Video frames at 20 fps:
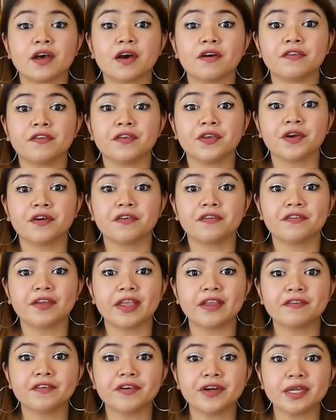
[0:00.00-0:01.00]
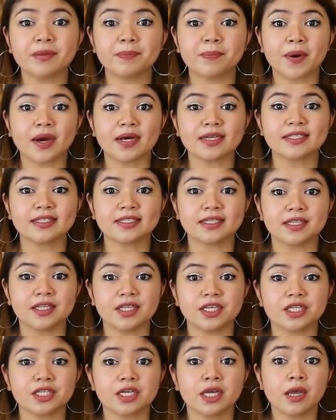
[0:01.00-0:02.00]
of your favorite pasta
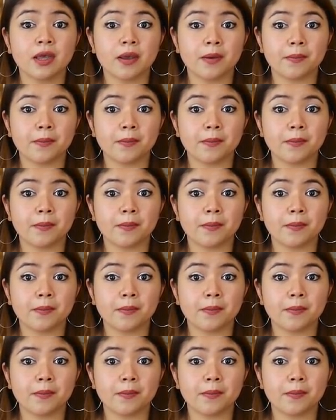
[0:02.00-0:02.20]
dish